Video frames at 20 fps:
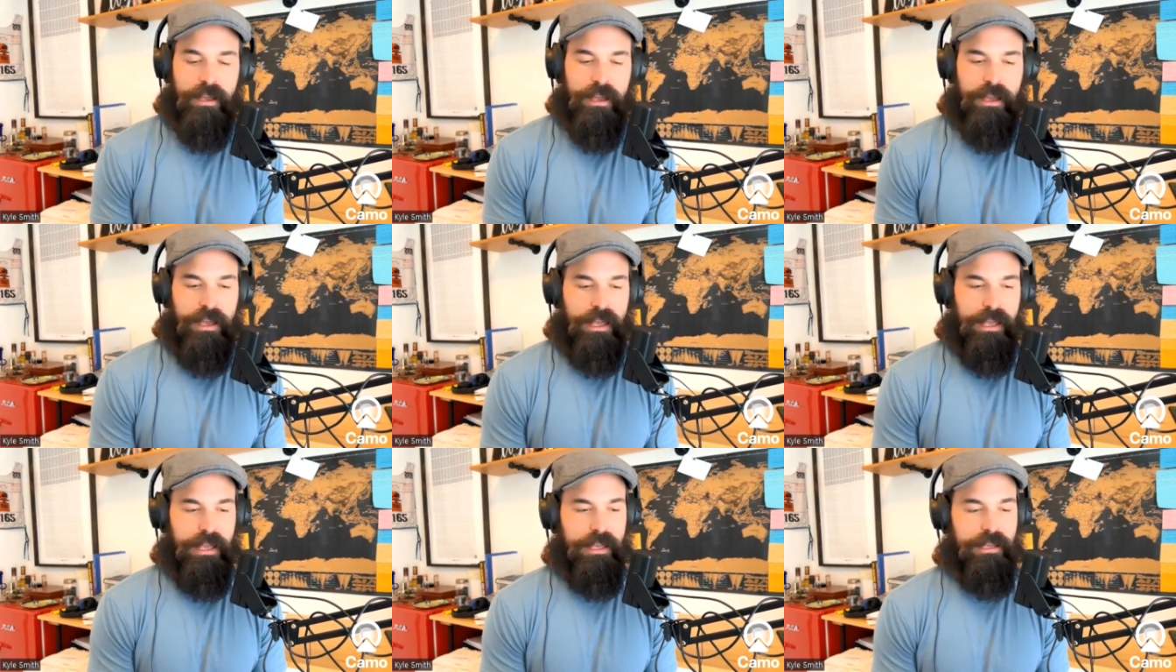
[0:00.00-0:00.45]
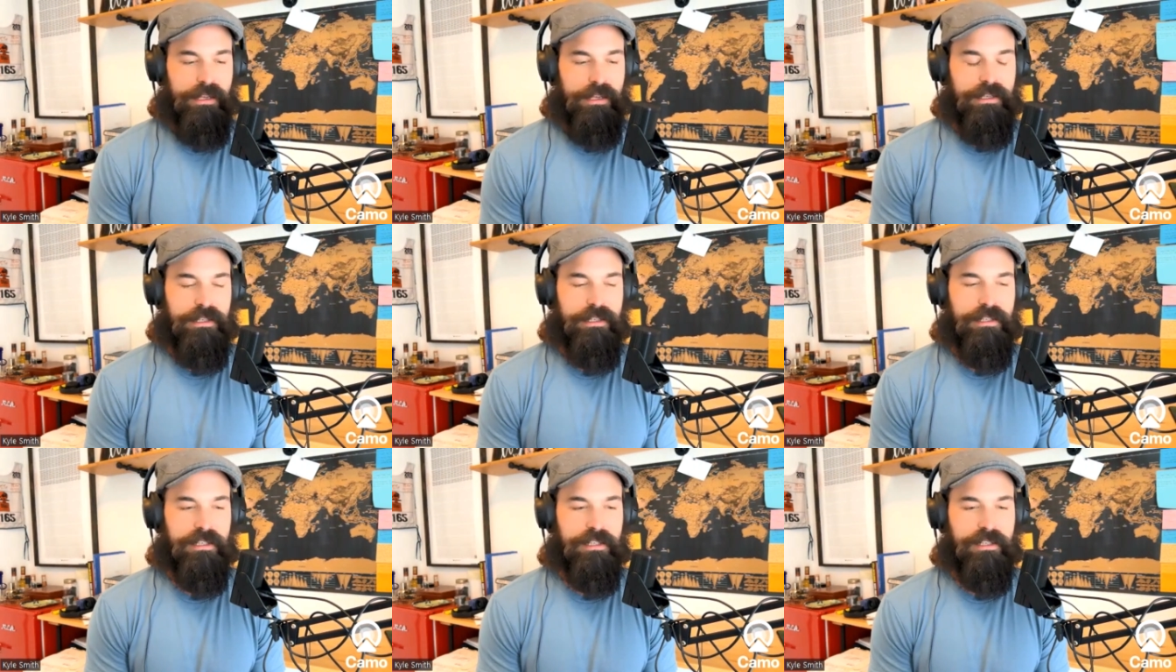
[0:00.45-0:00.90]

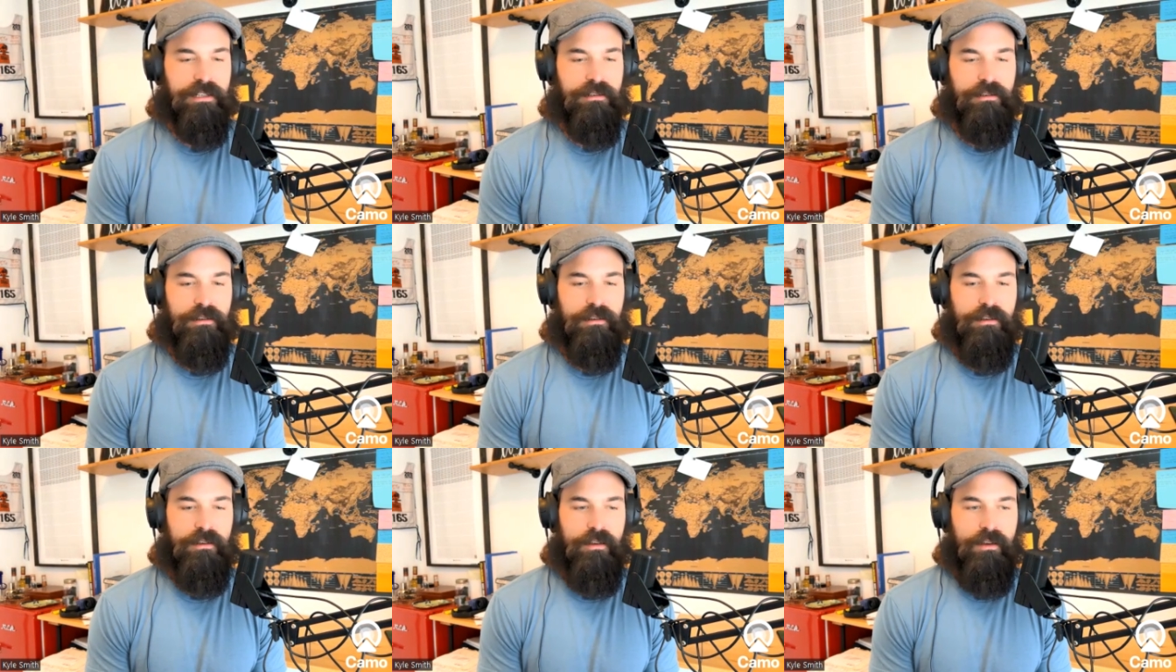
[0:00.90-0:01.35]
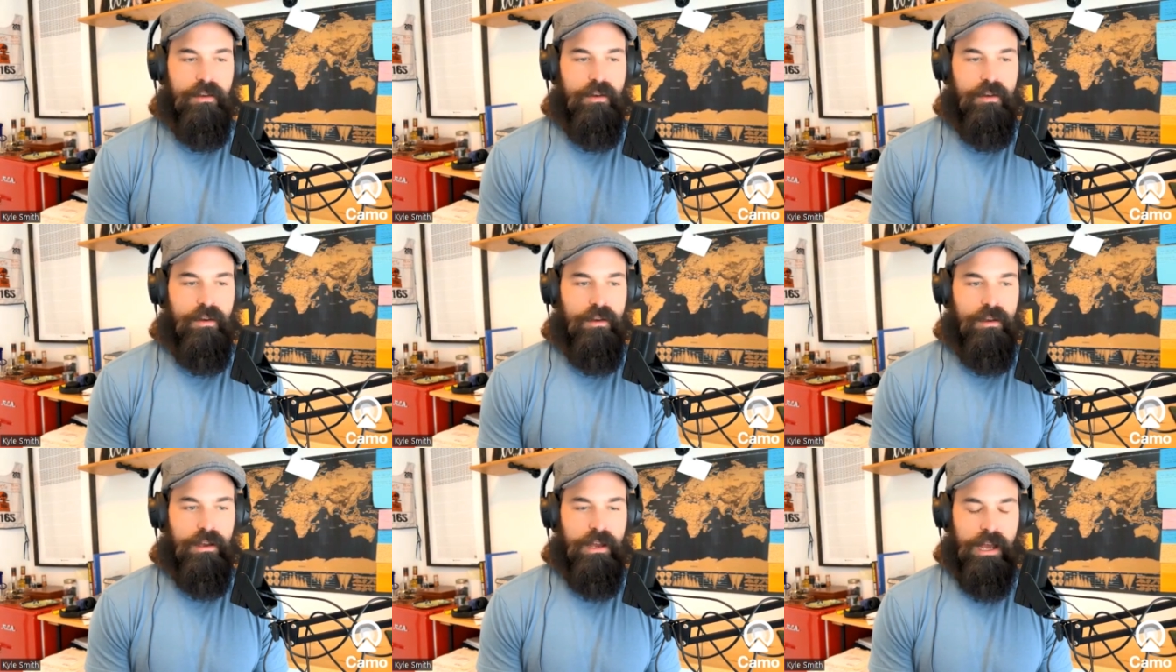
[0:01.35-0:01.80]
is
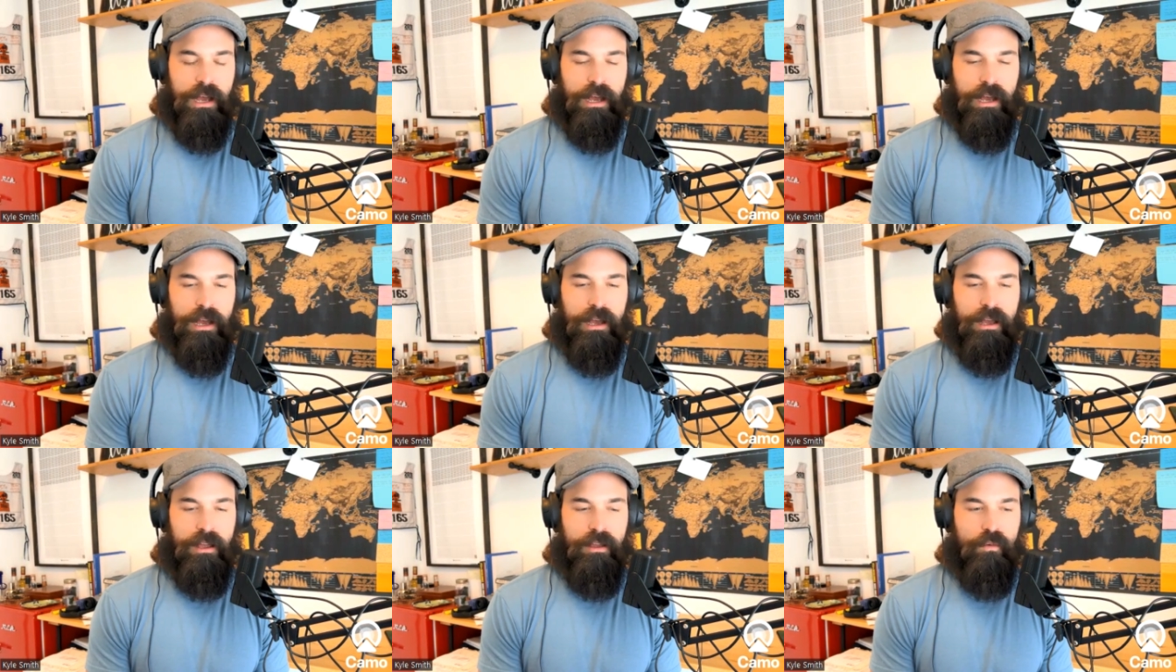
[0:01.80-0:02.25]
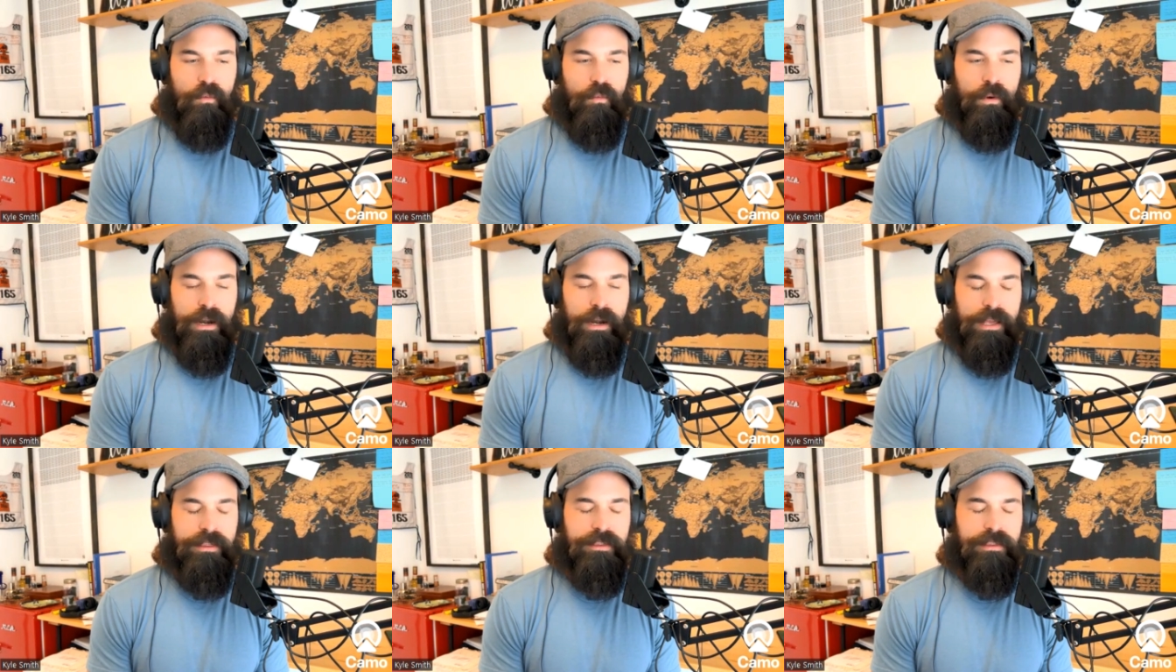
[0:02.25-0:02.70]
uh,
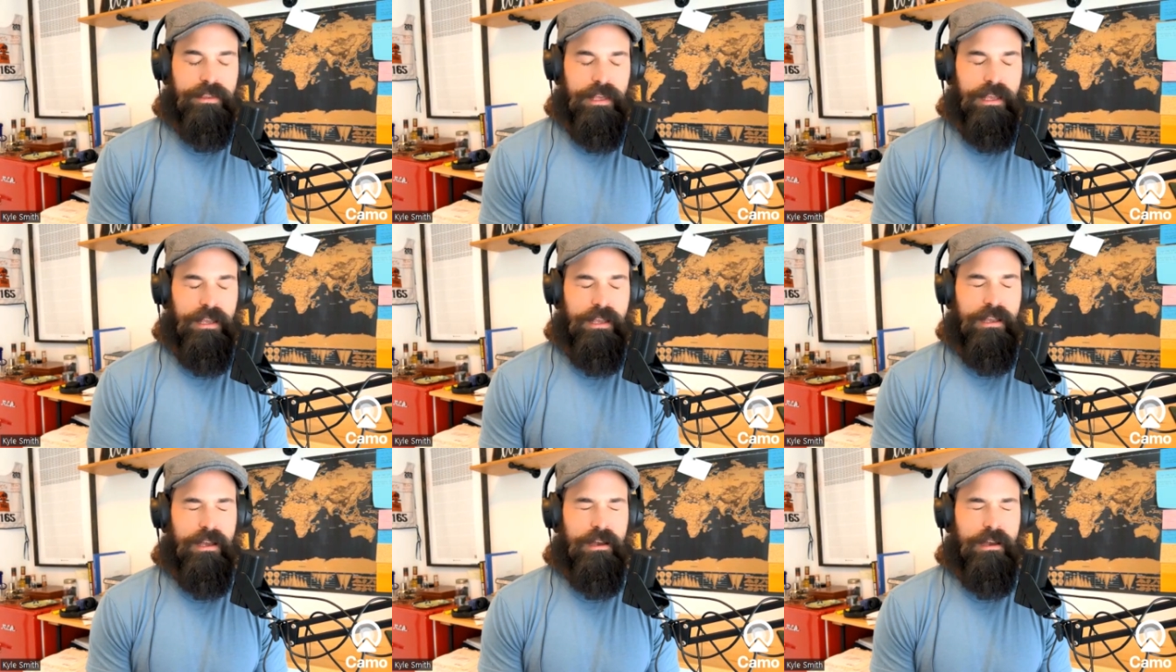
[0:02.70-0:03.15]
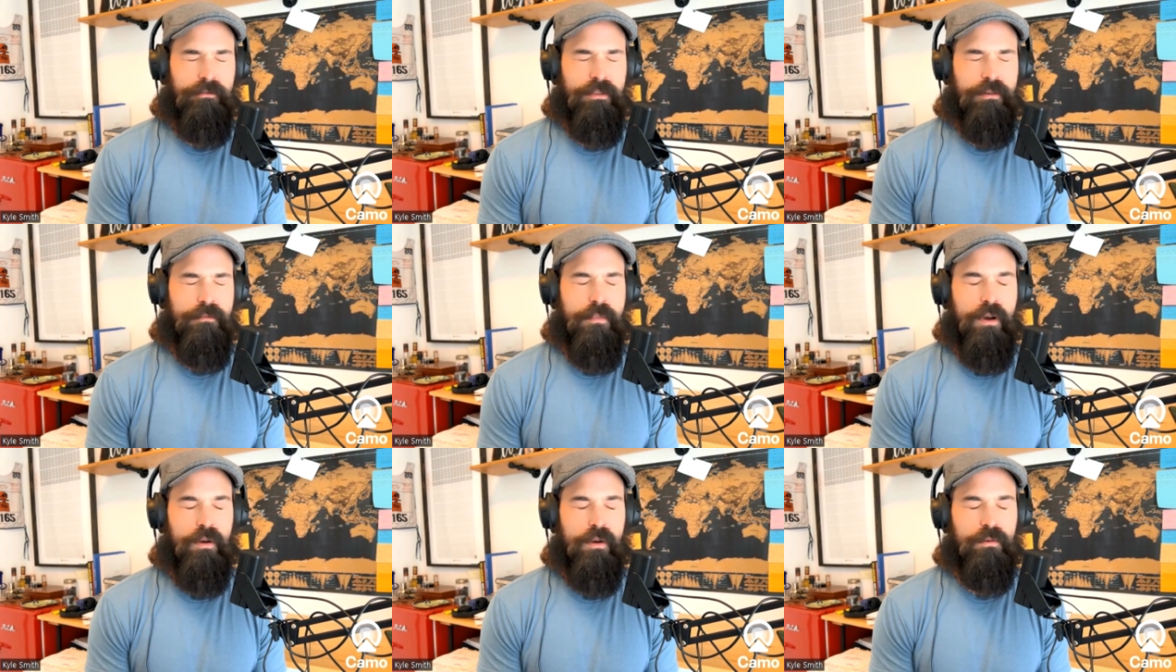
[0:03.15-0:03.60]
when I think of the
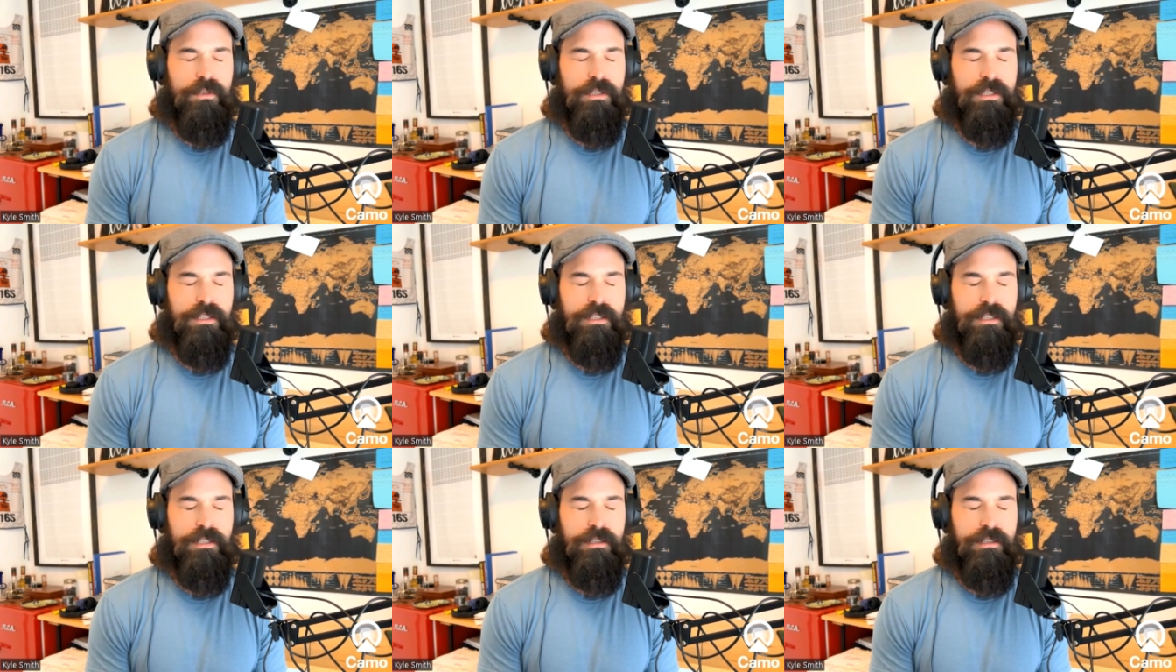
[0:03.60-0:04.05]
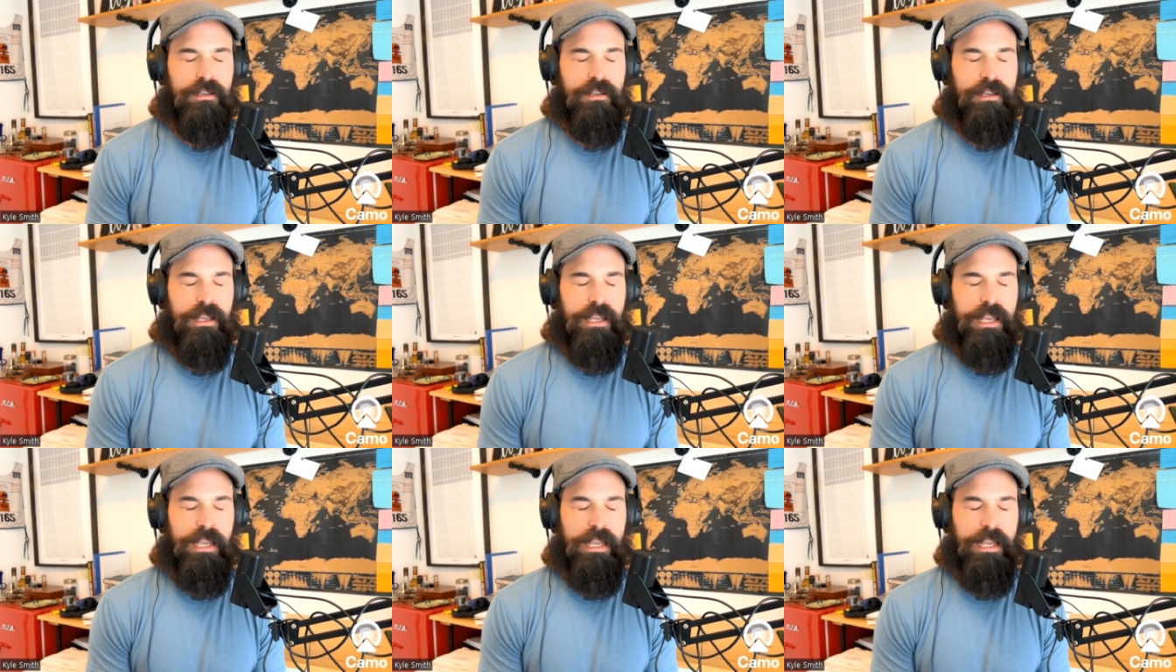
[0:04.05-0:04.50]
most
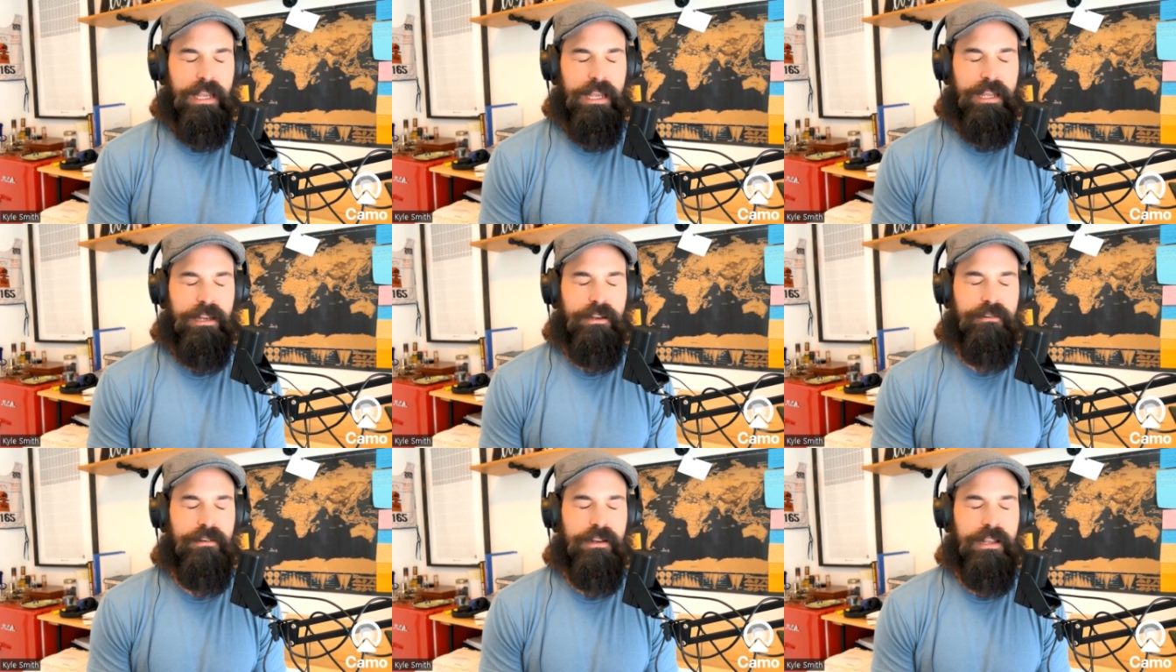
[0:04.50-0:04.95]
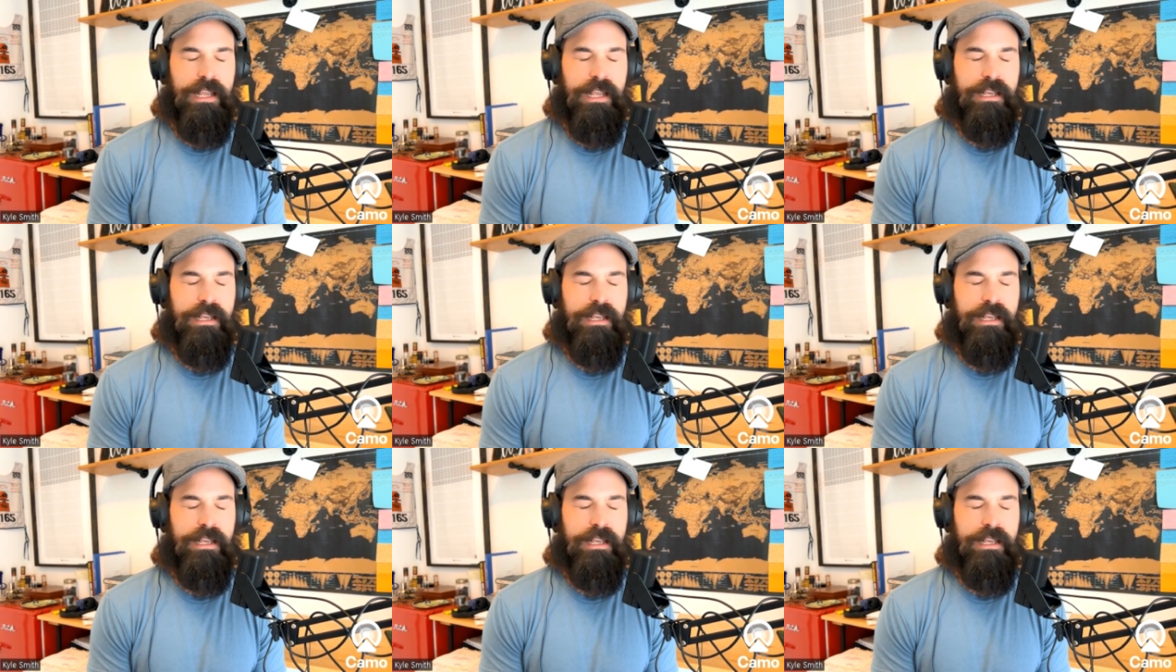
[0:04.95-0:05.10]
in